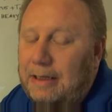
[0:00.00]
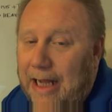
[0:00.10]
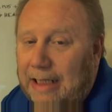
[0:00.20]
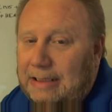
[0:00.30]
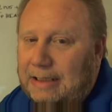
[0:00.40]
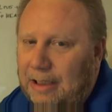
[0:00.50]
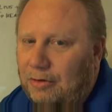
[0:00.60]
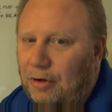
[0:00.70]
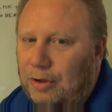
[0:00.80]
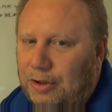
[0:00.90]
That's going to
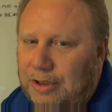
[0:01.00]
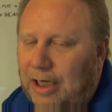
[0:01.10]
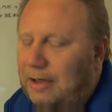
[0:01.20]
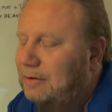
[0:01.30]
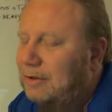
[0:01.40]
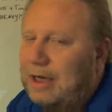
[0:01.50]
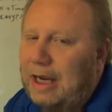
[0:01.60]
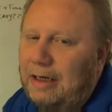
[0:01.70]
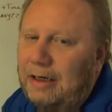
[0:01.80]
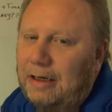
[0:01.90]
grow your sales. Okay.